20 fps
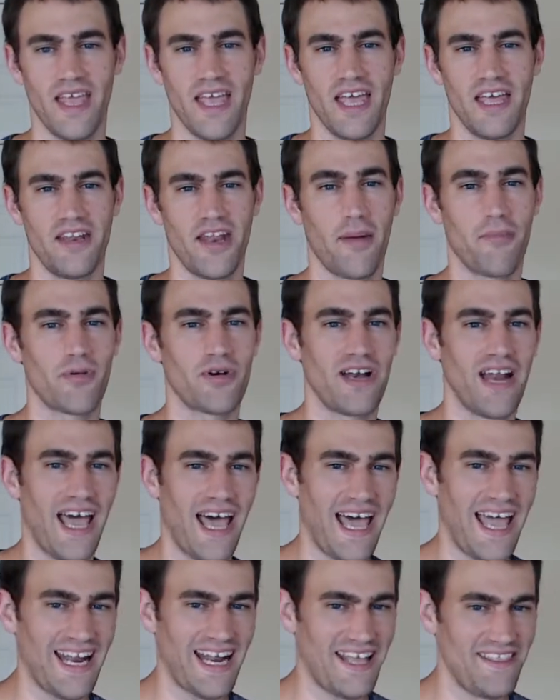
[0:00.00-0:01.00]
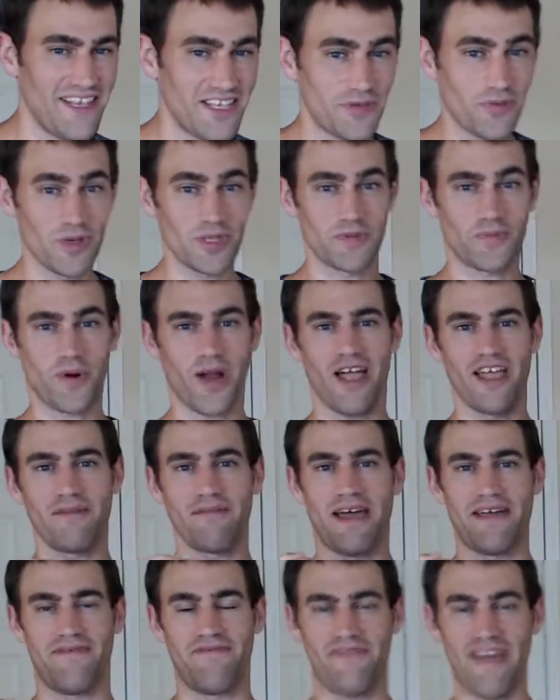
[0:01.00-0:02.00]
Number 9, and this one's probably
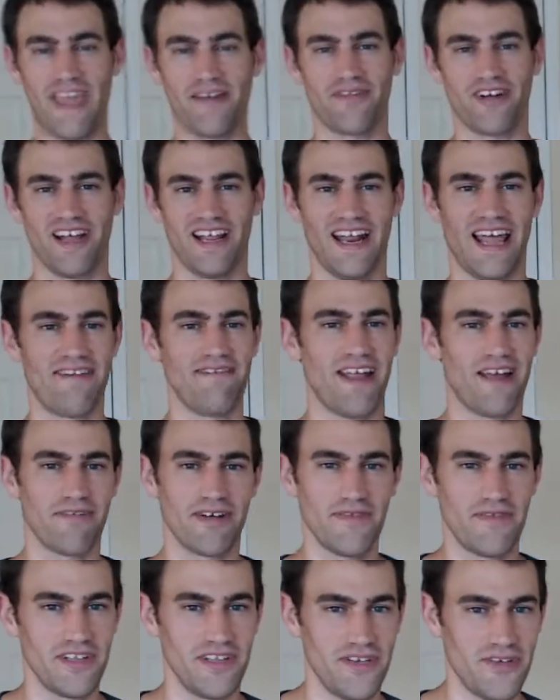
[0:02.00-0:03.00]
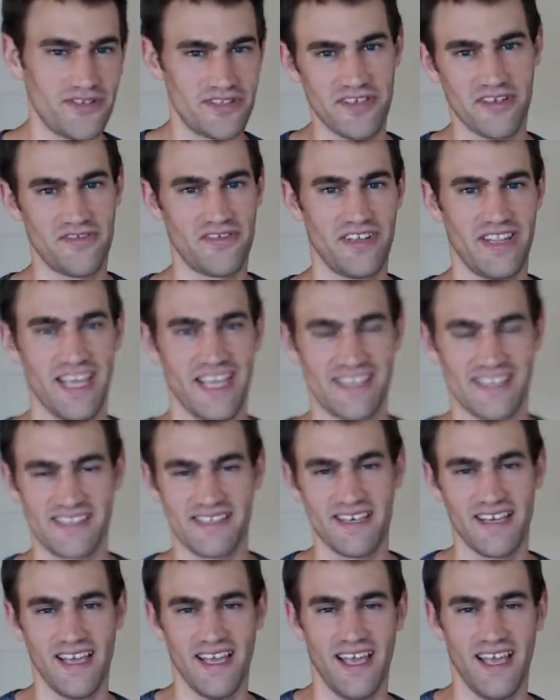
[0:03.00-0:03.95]
my favorite, and I've never even used it for this.